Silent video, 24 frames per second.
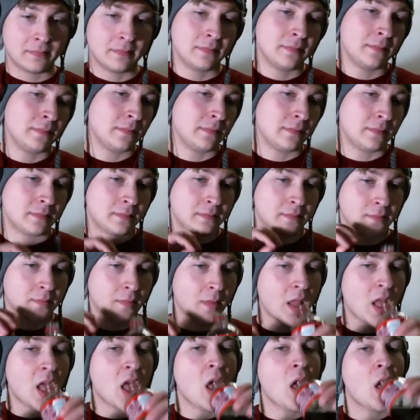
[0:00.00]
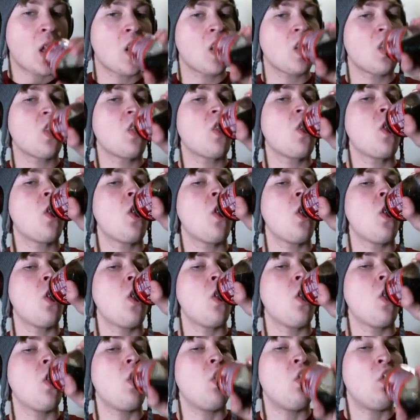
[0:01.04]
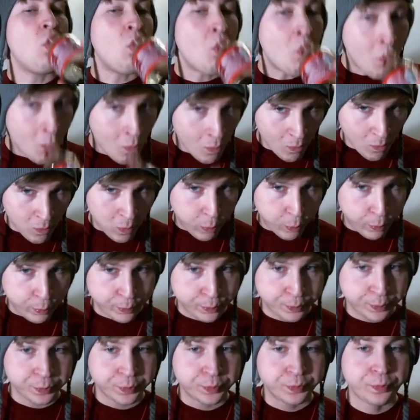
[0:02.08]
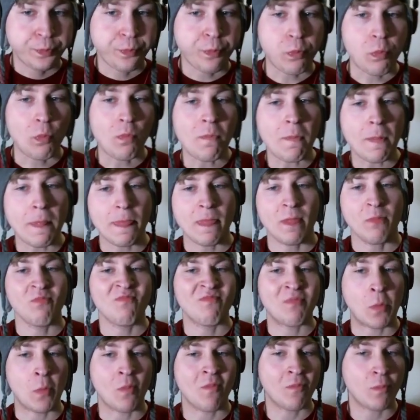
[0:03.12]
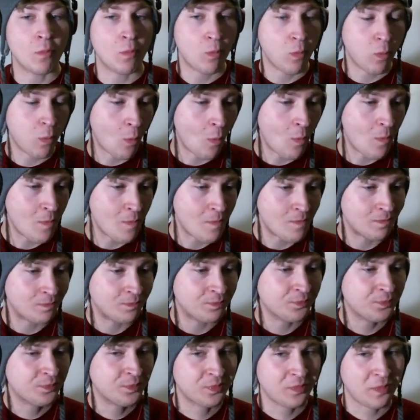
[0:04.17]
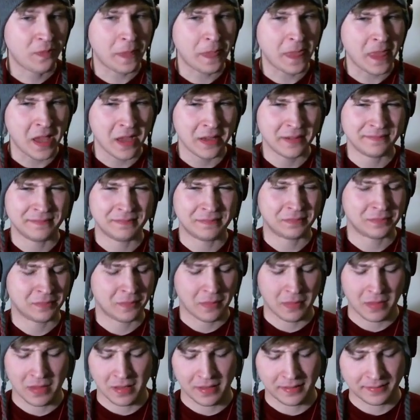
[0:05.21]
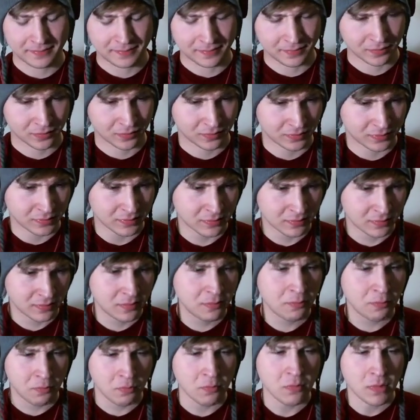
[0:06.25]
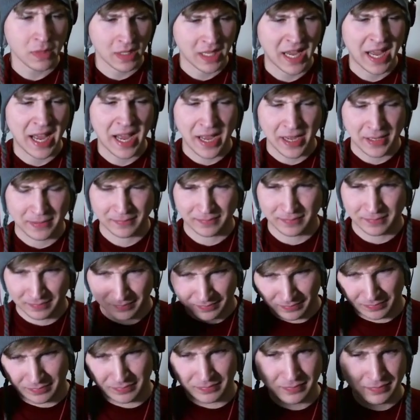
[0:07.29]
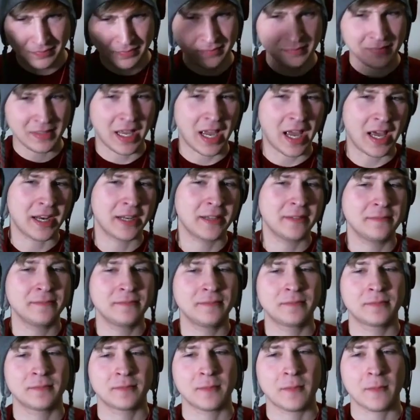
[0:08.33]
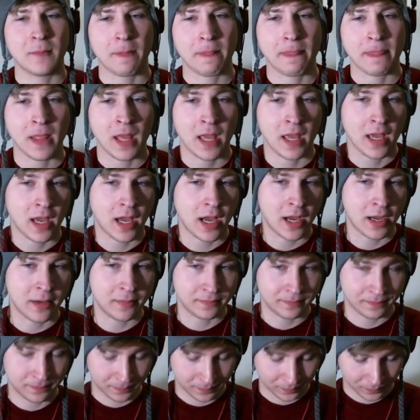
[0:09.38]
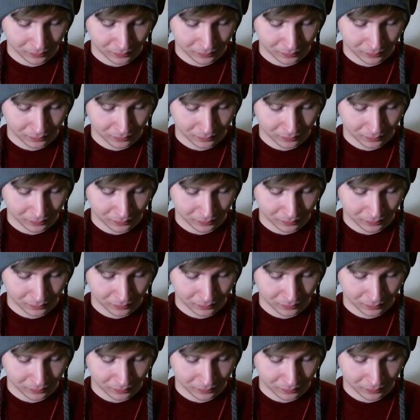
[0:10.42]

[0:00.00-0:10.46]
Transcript: It'll wear off eventually. You need to focus. Notice the gray ring in the lower middle panel around the exclamation. Wait until it turns. Got it. Once the ring is